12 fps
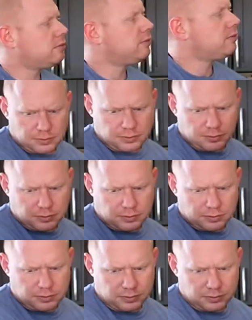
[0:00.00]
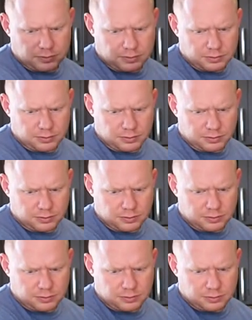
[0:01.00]

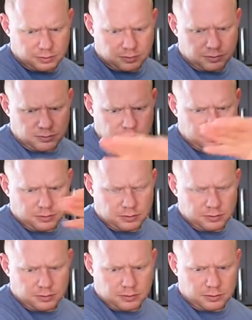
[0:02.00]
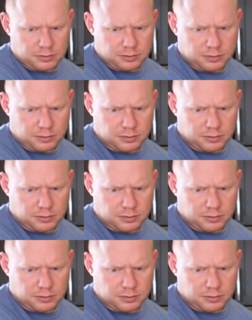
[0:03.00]
[no speech]